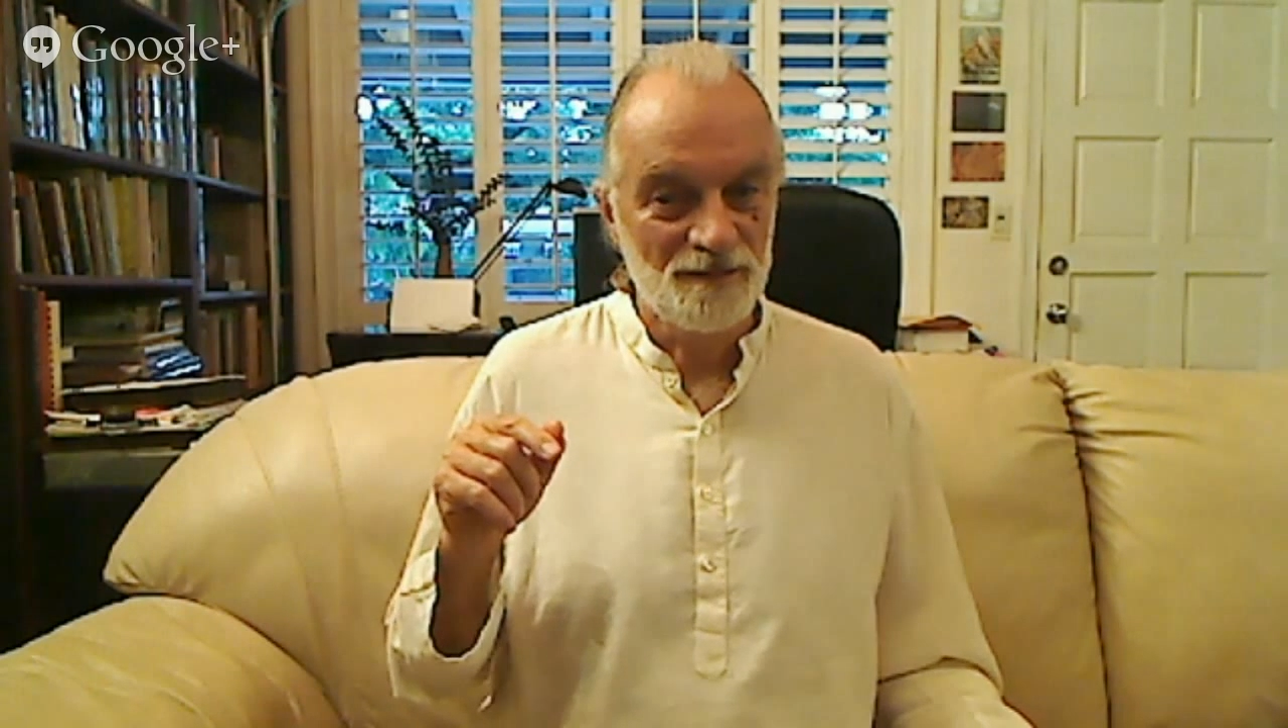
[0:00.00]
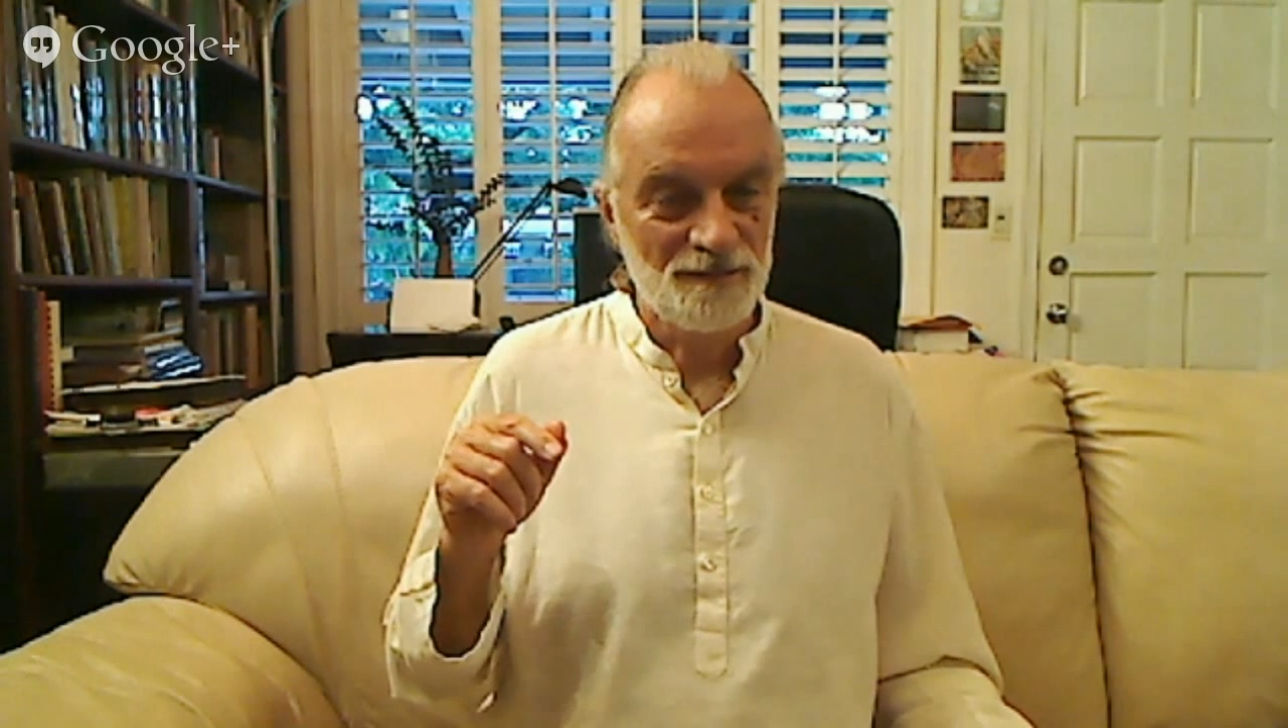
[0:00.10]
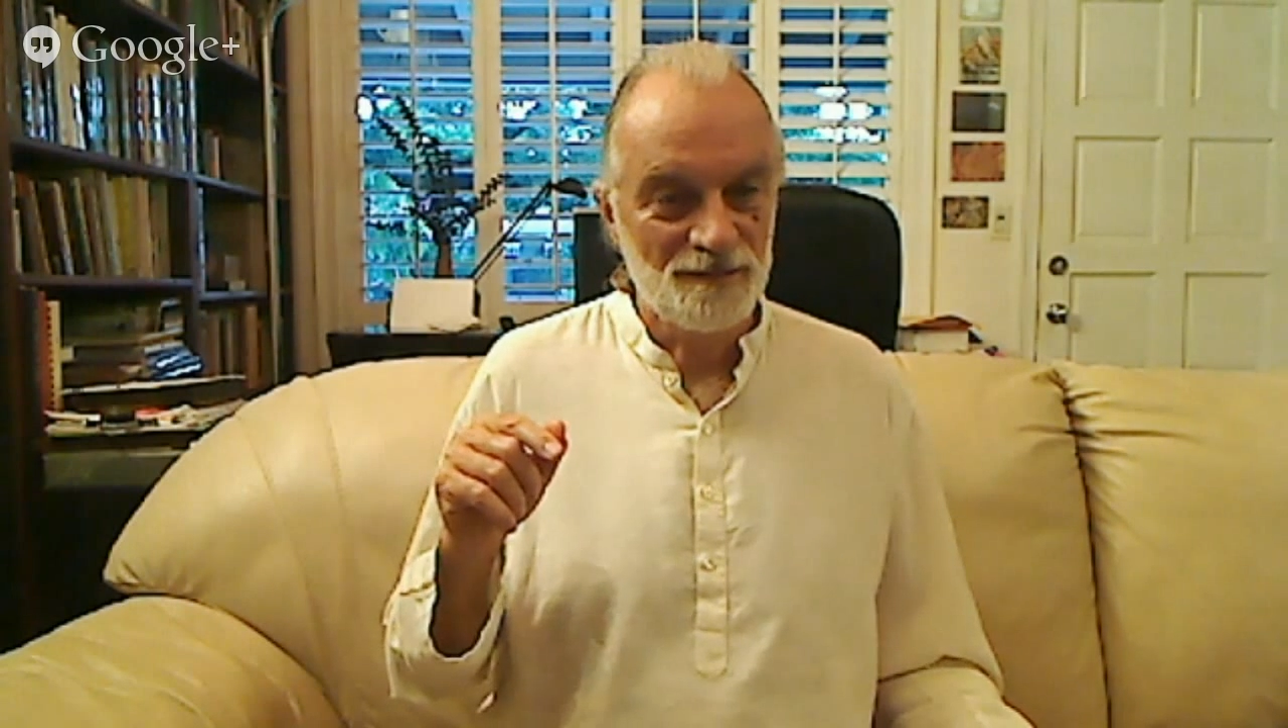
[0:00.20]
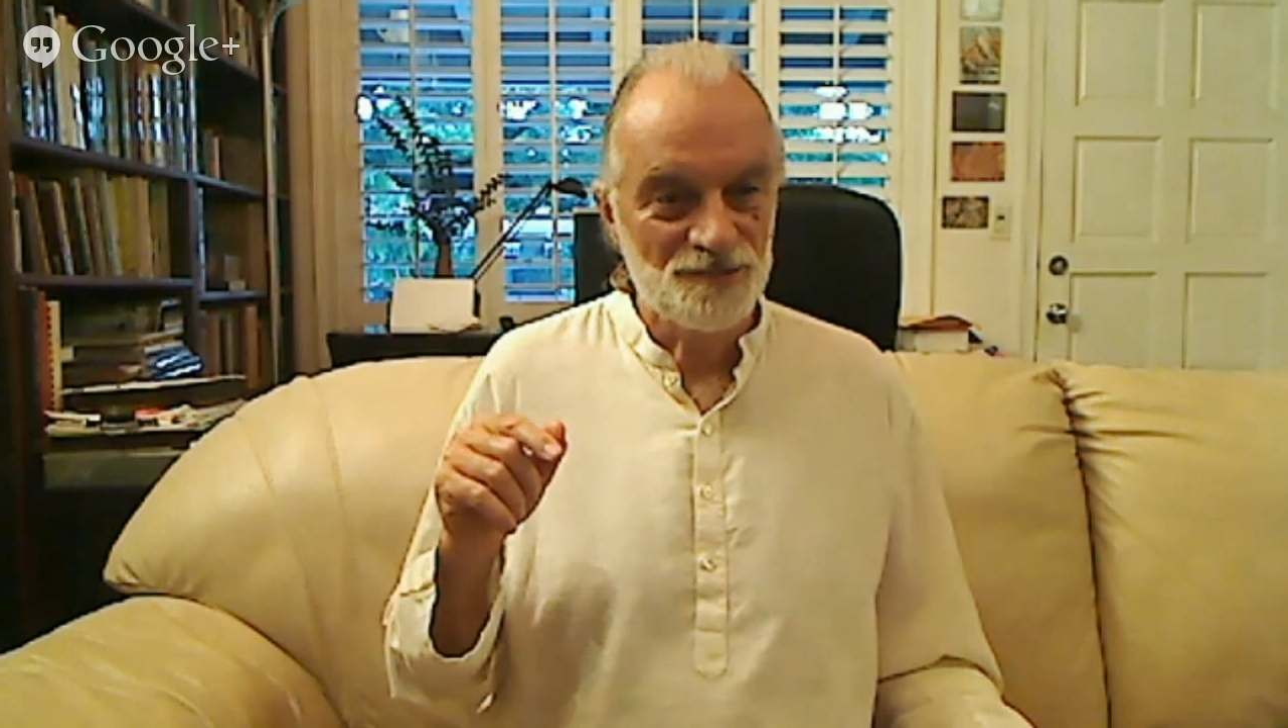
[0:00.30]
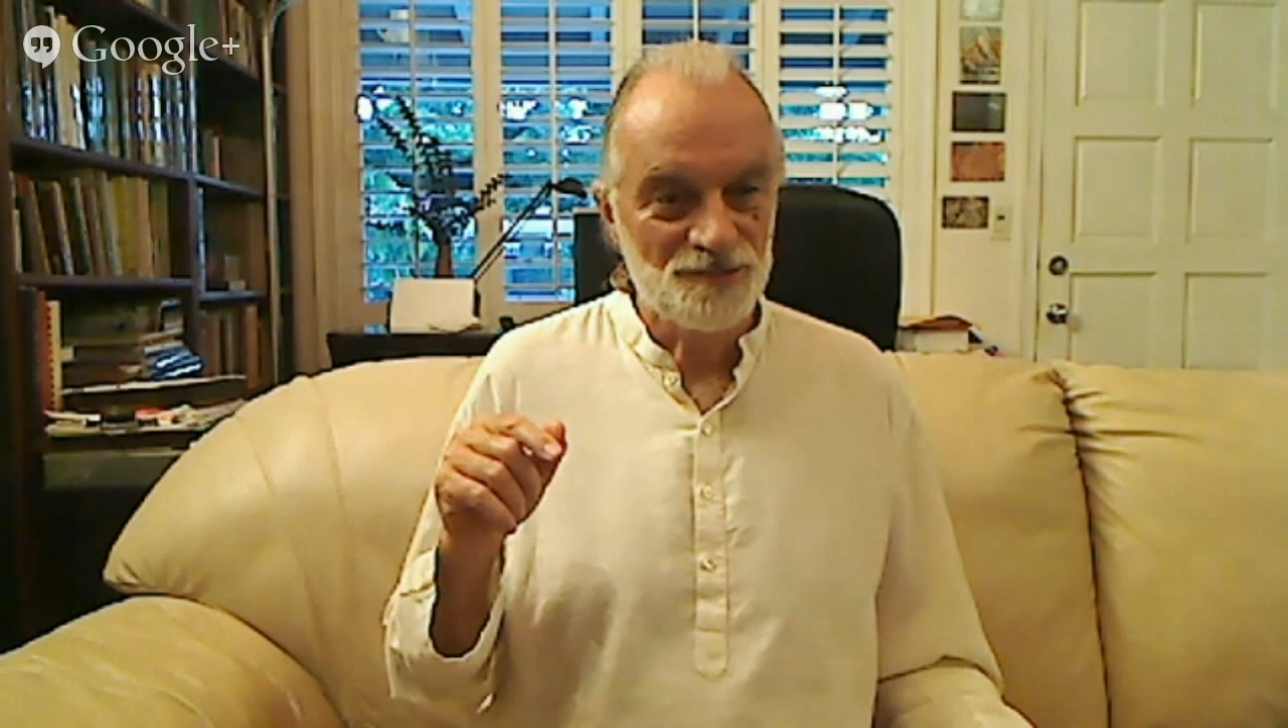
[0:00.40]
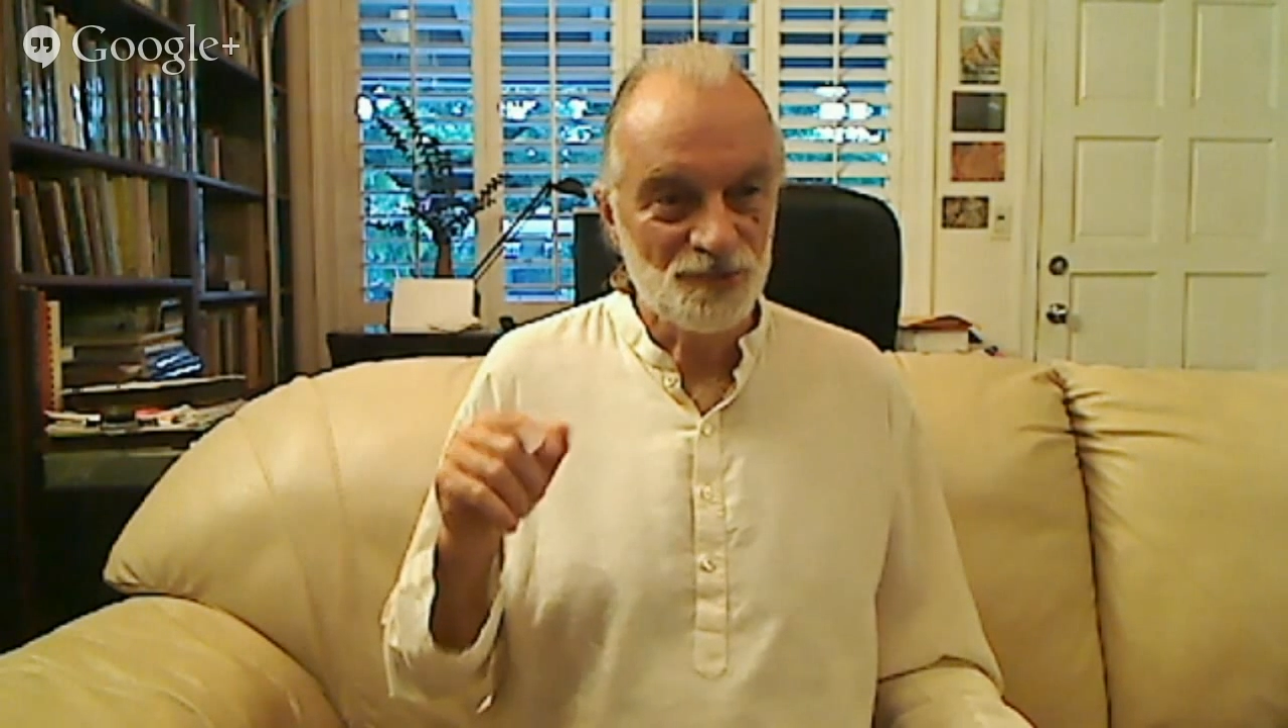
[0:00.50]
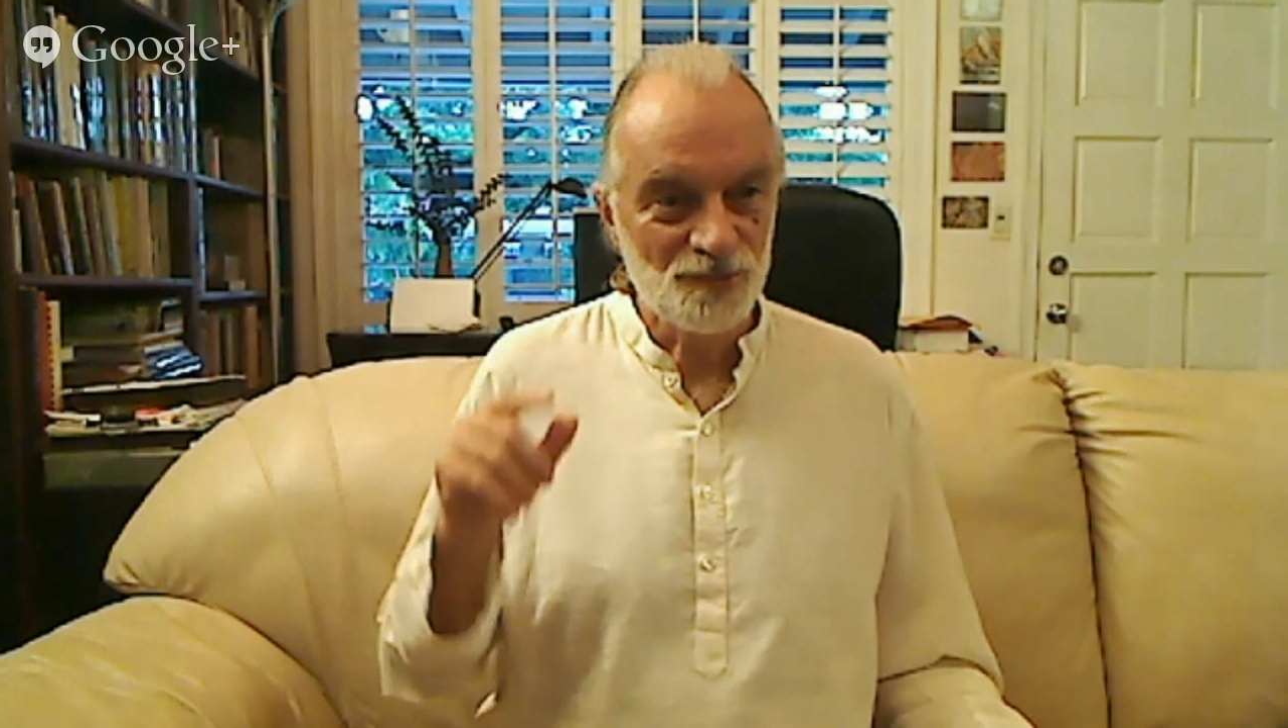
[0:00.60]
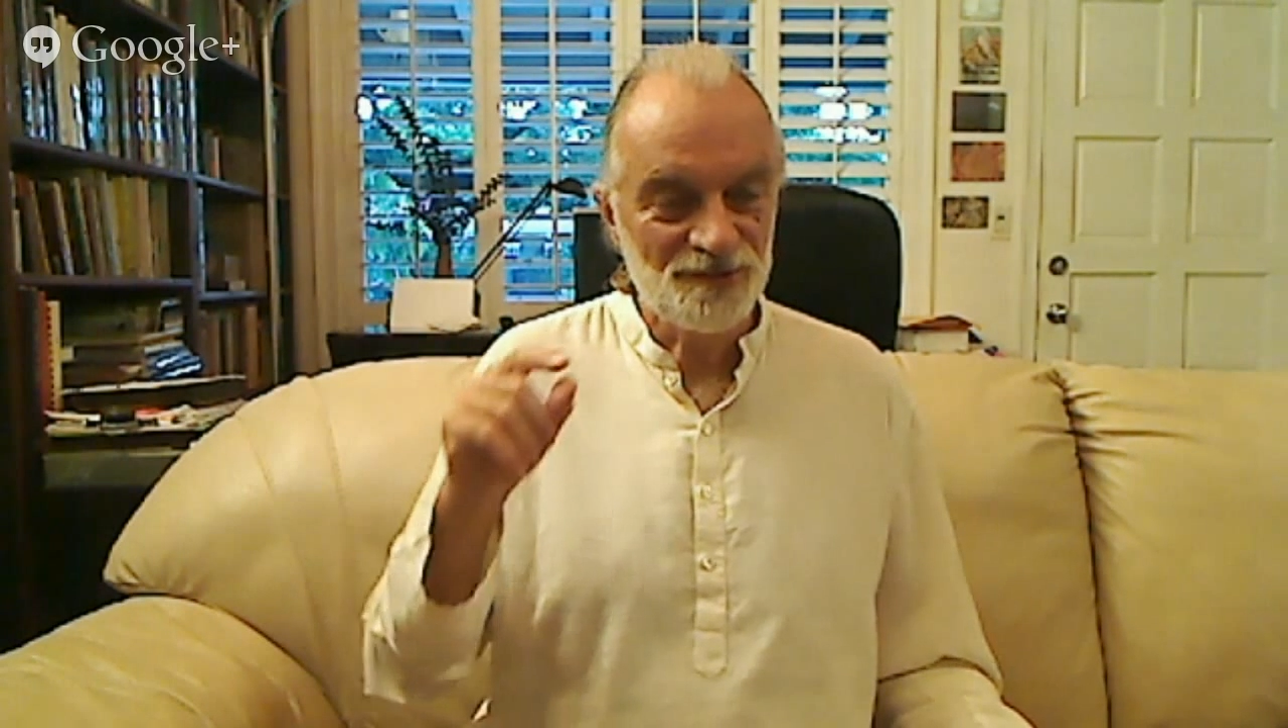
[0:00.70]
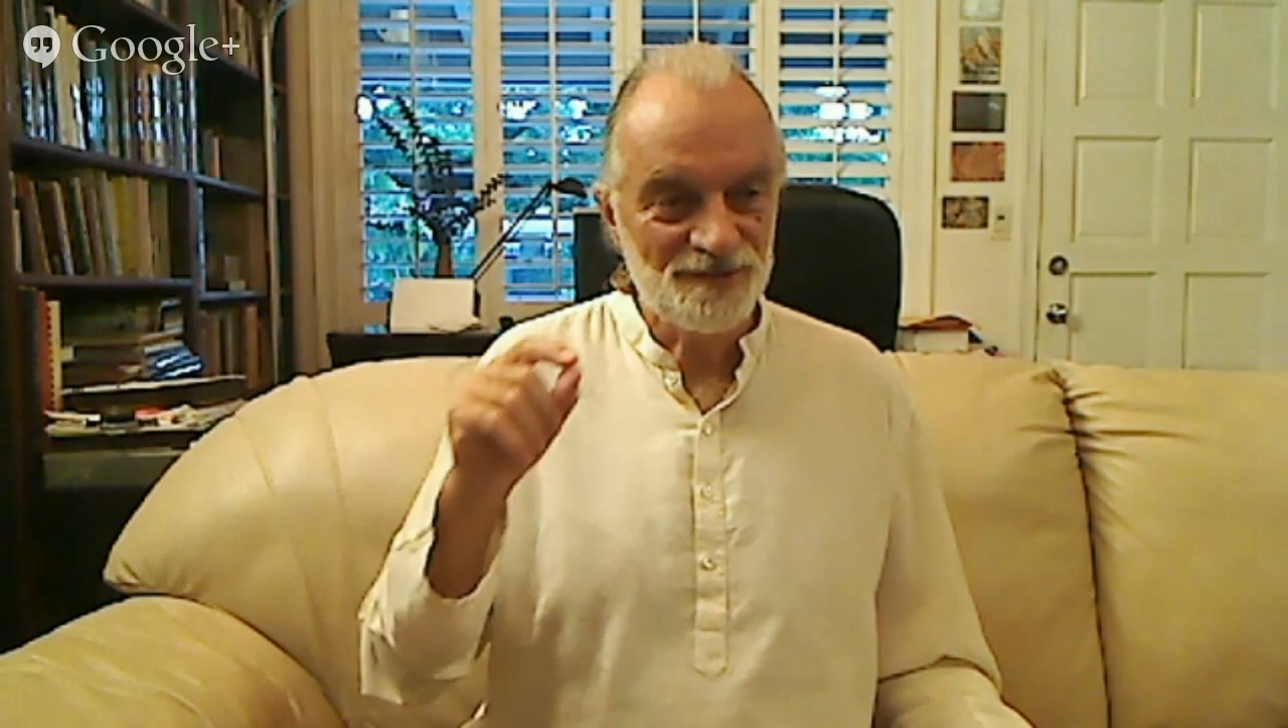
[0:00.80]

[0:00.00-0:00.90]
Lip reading: So